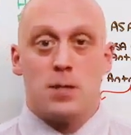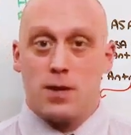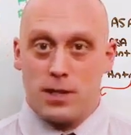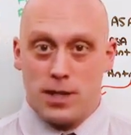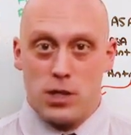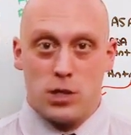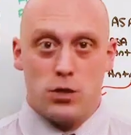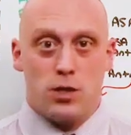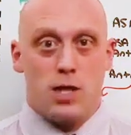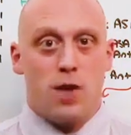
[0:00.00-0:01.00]
The medications
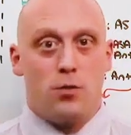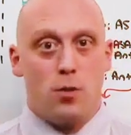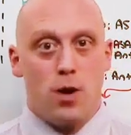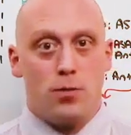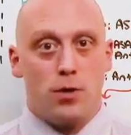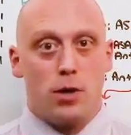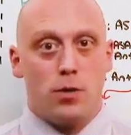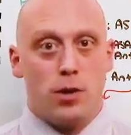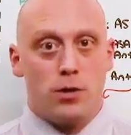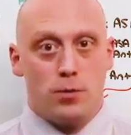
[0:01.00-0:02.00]
you then have to remember are
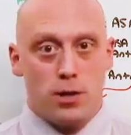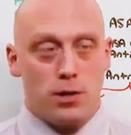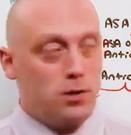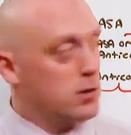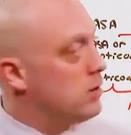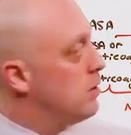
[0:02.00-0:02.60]
going to be